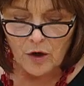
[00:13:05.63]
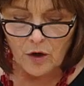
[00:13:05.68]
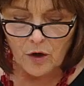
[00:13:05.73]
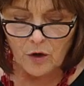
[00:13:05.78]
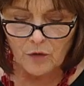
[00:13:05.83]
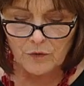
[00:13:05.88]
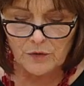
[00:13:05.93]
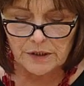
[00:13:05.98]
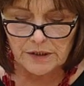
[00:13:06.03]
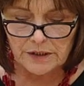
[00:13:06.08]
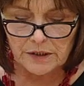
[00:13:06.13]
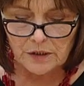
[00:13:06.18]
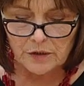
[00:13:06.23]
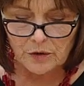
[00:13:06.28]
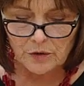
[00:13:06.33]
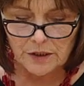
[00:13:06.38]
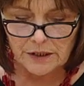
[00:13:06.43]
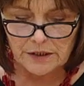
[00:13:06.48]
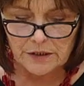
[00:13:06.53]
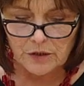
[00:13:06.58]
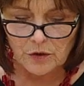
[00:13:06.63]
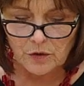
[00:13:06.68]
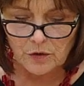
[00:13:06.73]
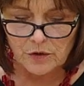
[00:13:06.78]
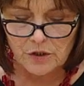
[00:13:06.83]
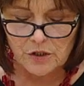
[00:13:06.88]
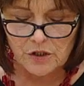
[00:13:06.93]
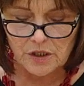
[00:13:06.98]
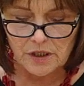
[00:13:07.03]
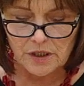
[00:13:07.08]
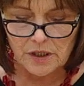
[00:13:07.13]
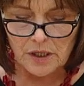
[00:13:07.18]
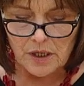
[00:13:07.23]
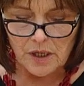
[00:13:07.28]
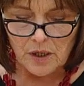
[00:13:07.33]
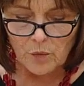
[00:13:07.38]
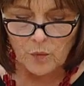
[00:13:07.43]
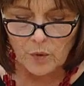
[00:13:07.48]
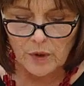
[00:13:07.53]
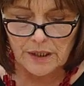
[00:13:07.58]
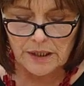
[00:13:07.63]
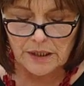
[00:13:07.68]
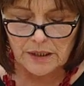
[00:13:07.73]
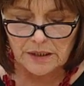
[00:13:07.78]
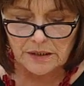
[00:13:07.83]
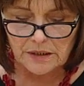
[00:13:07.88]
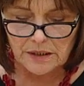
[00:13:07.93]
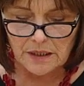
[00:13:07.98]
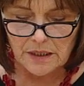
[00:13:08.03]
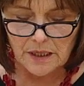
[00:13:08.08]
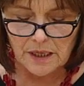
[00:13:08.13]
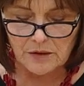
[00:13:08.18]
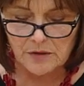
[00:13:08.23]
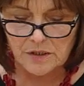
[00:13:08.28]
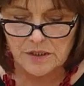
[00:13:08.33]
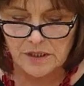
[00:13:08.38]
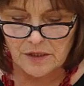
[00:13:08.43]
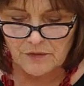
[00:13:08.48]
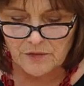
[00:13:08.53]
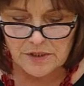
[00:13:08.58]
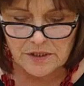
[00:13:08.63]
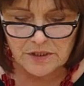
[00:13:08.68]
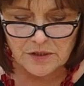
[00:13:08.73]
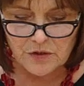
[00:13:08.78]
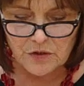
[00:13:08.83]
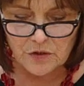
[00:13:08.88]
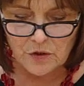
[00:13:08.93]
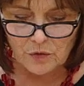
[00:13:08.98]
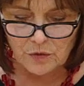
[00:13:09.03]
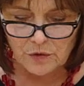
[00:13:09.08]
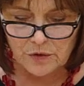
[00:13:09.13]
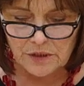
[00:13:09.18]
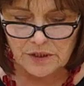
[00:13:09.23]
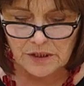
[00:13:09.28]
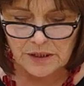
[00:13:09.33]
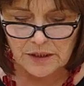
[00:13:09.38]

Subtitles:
of clinical radiology working in the health service in Scotland